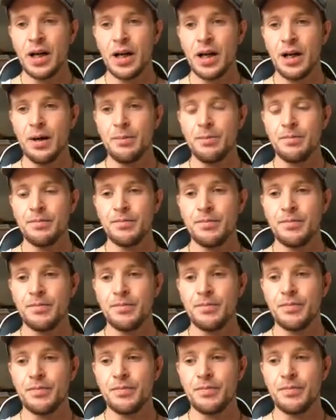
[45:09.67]
And
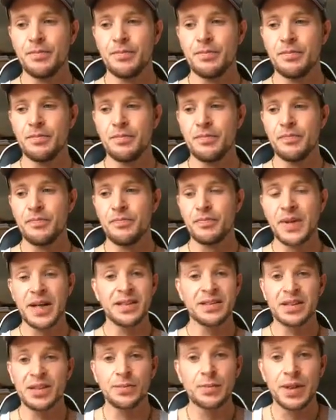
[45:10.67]

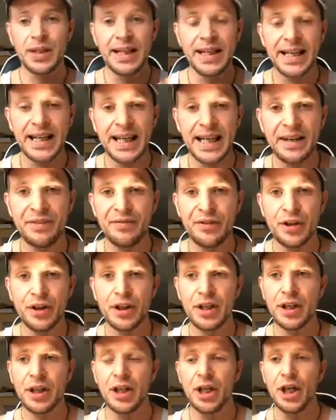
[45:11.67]
similarly, if
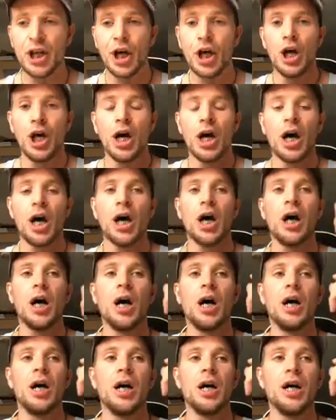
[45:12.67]
you
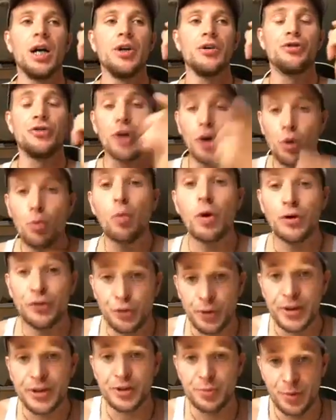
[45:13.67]
don't
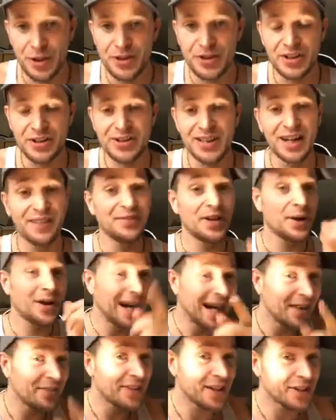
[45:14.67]
want to express yourself.
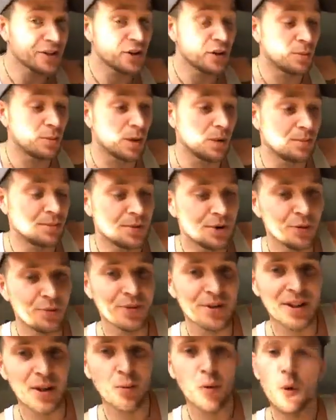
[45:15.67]
Now, I had this come up.
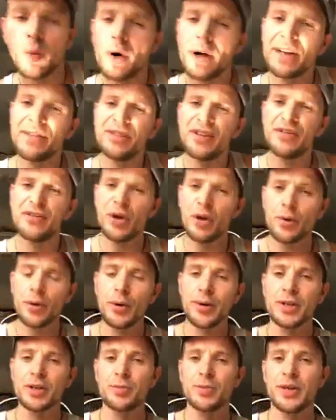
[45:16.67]
Someone said, well, what if you don't
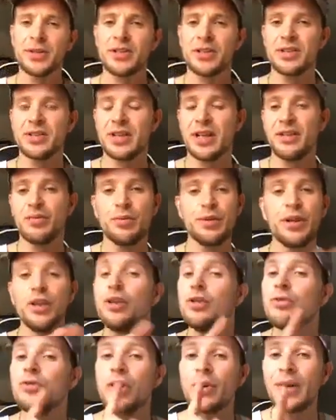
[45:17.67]
want to express yourself? Well,
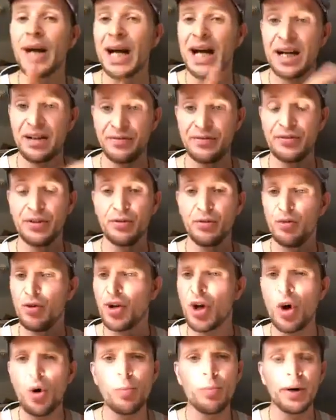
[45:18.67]
you don't have to.
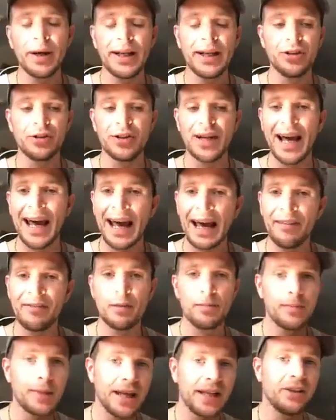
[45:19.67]
Nobody should
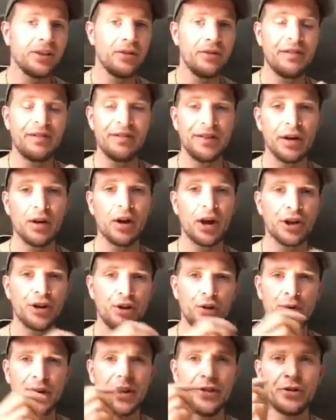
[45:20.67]
ever make you feel
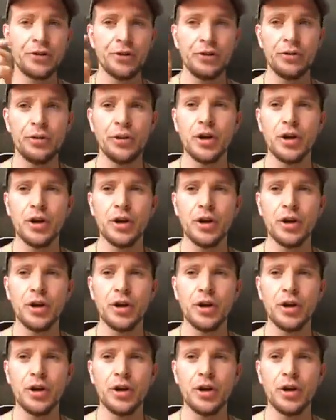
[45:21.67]
like you need